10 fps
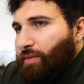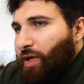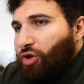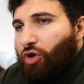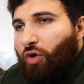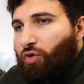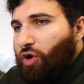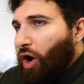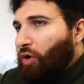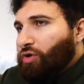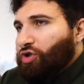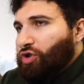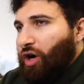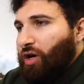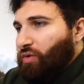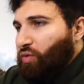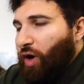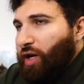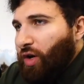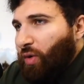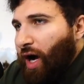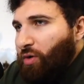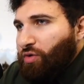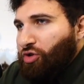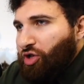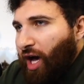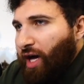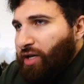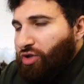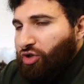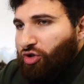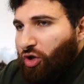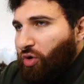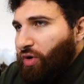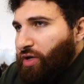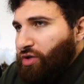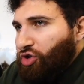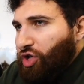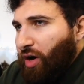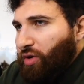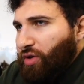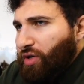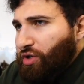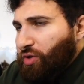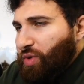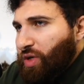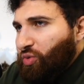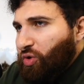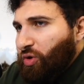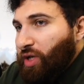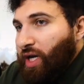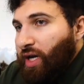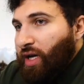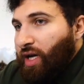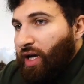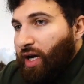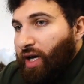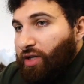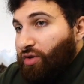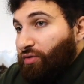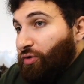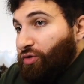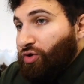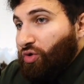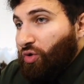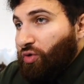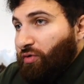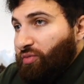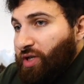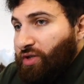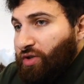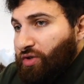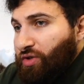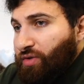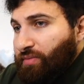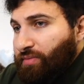You don't go and start running around with signs and slogans and shouting things at people as the first order of business.